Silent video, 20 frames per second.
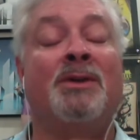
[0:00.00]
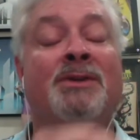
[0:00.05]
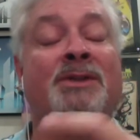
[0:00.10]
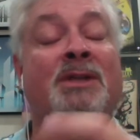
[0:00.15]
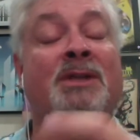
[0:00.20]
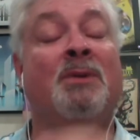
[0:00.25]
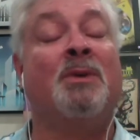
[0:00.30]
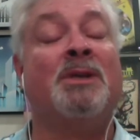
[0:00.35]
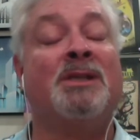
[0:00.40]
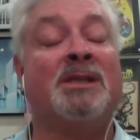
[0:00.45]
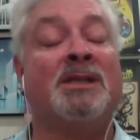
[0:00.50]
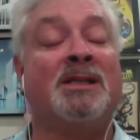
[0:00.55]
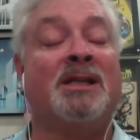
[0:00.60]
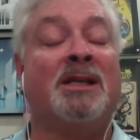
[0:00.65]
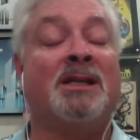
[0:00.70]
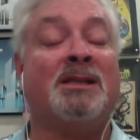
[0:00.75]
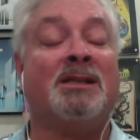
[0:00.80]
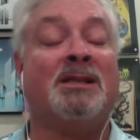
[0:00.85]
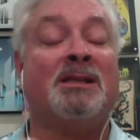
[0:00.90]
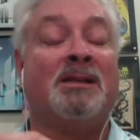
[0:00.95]
see what
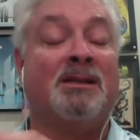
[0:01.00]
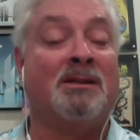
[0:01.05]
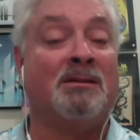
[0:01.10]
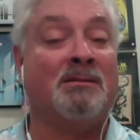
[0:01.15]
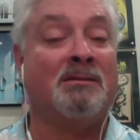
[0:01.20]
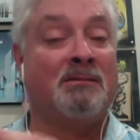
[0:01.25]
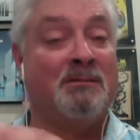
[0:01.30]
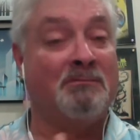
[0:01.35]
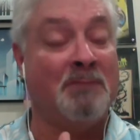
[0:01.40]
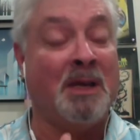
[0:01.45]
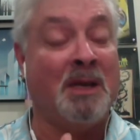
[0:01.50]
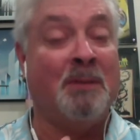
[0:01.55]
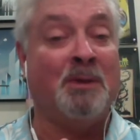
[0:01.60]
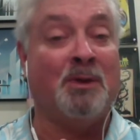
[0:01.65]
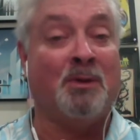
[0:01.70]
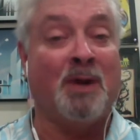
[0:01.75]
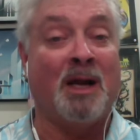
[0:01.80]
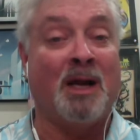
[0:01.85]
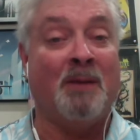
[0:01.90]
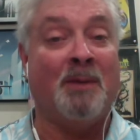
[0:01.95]
sticks, and maybe
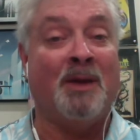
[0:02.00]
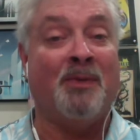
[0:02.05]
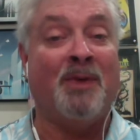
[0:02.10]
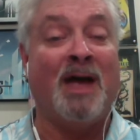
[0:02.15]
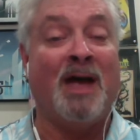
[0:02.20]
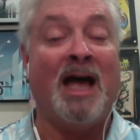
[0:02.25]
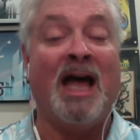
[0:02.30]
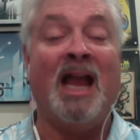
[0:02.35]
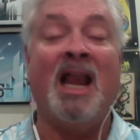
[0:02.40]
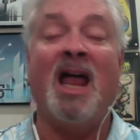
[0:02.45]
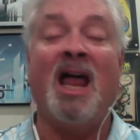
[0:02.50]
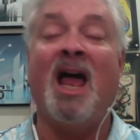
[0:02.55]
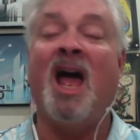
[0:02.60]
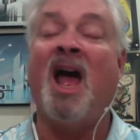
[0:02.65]
you're right about that.